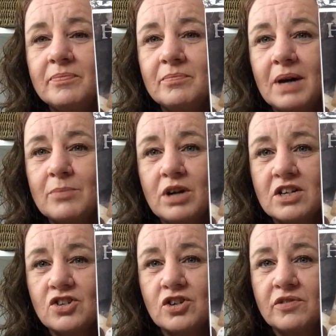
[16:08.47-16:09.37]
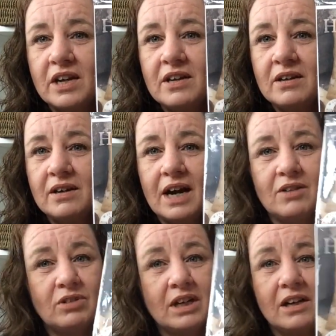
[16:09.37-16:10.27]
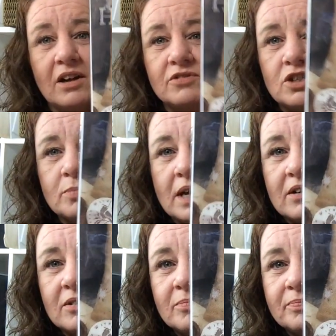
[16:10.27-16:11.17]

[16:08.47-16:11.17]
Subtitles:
by Brenda Gervais. I really love this pattern.